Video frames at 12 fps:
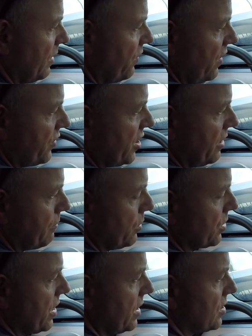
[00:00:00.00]

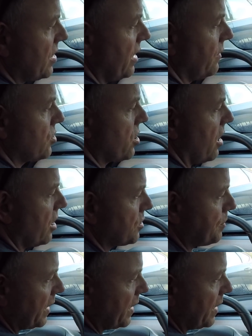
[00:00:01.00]
15% state of charge.